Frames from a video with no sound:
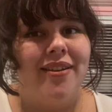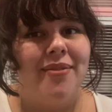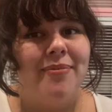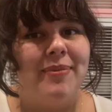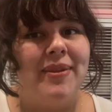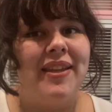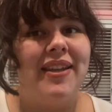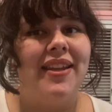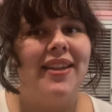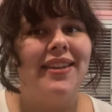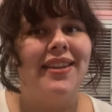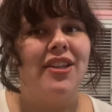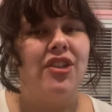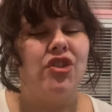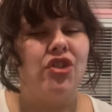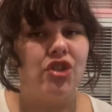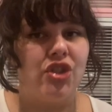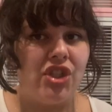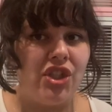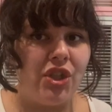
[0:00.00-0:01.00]
meaning it's
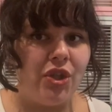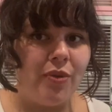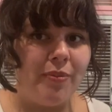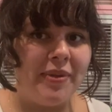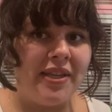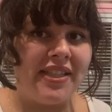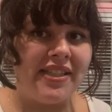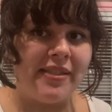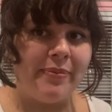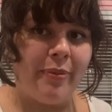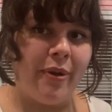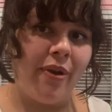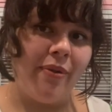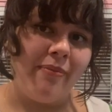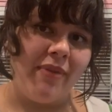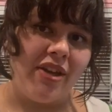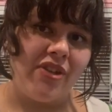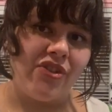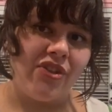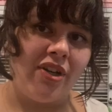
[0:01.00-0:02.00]
2 beats per
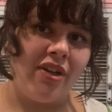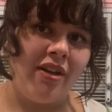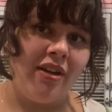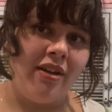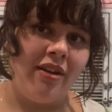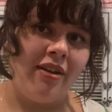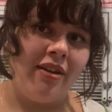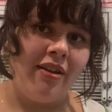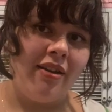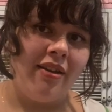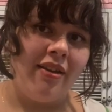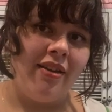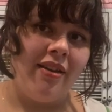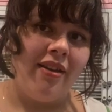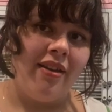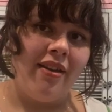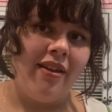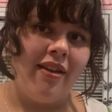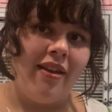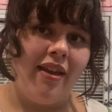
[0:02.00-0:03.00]
measure
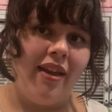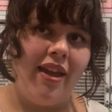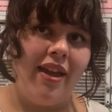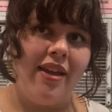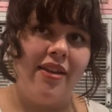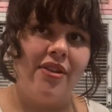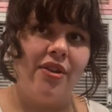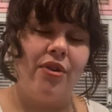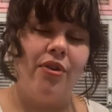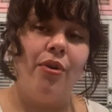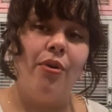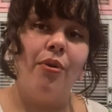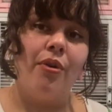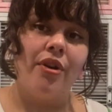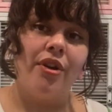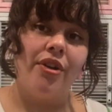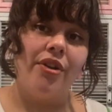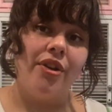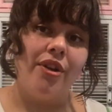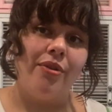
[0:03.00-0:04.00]
and a
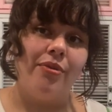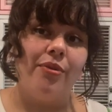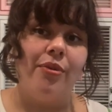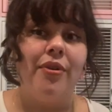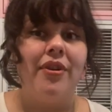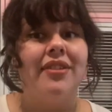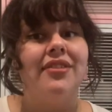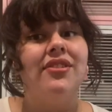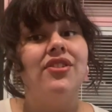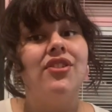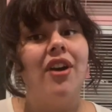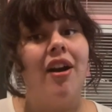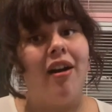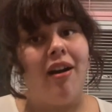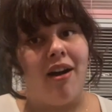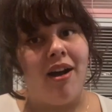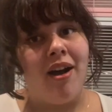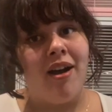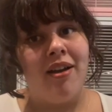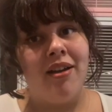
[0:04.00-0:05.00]
quarter note or a
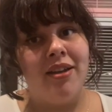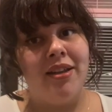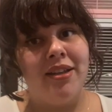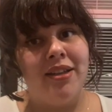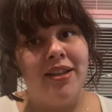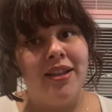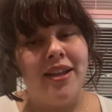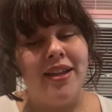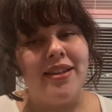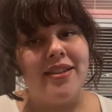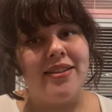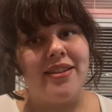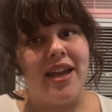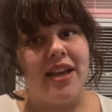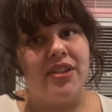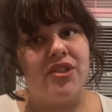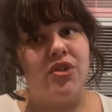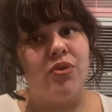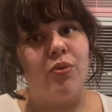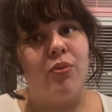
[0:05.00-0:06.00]
ta
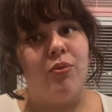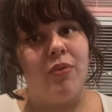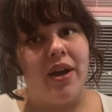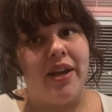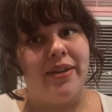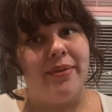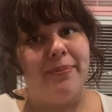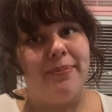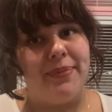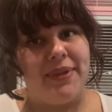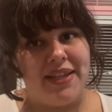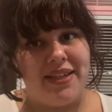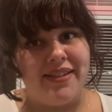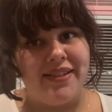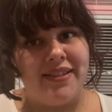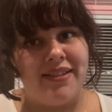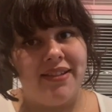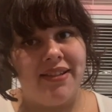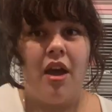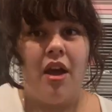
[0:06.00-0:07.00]
gets 1
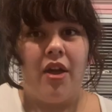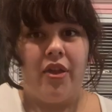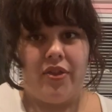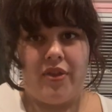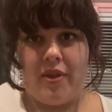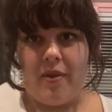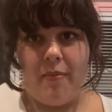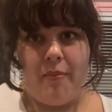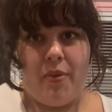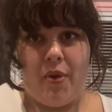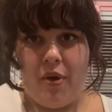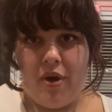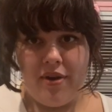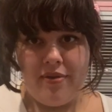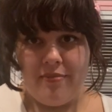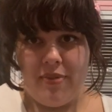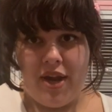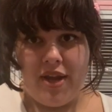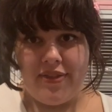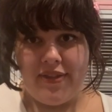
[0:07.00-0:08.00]
beat. The important
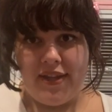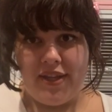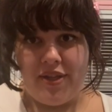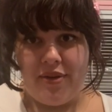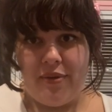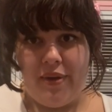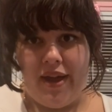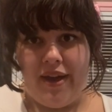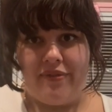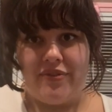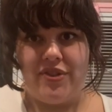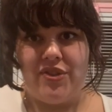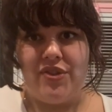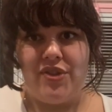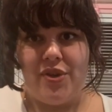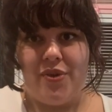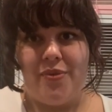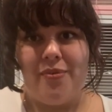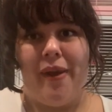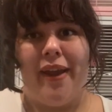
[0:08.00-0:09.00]
part that you have to
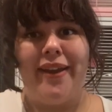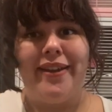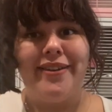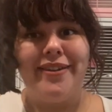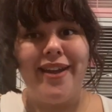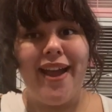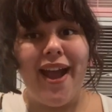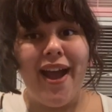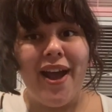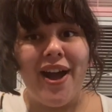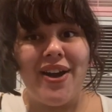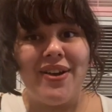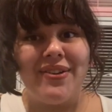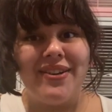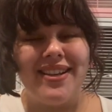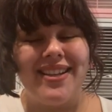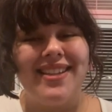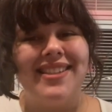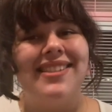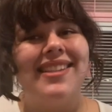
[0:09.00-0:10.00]
know right now
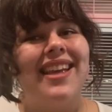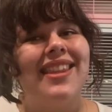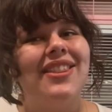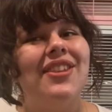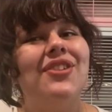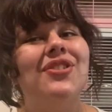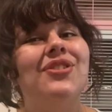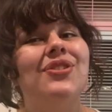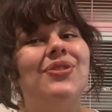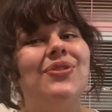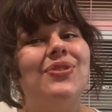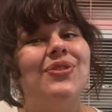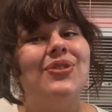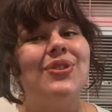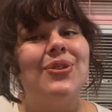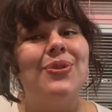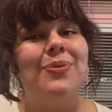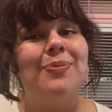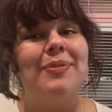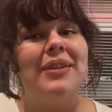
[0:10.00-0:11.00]
is that there's
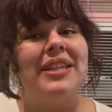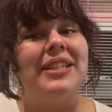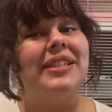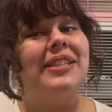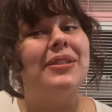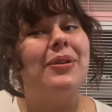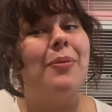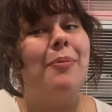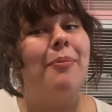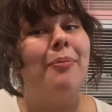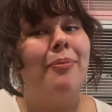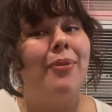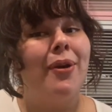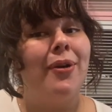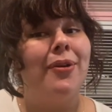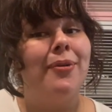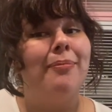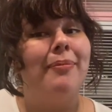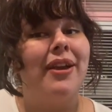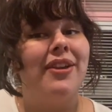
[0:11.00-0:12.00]
2 beats
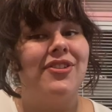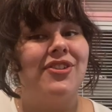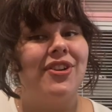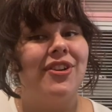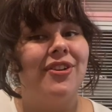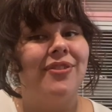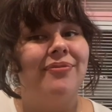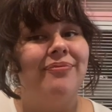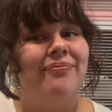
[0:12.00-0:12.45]
per measure.